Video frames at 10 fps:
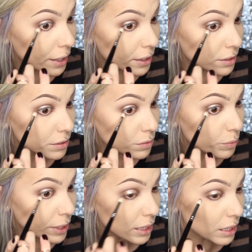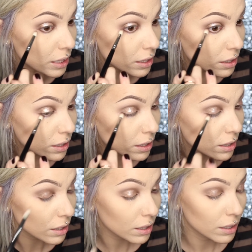I guess, really
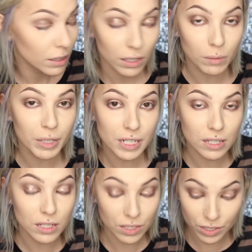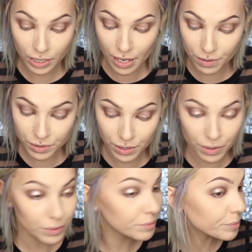commit to this look now. So,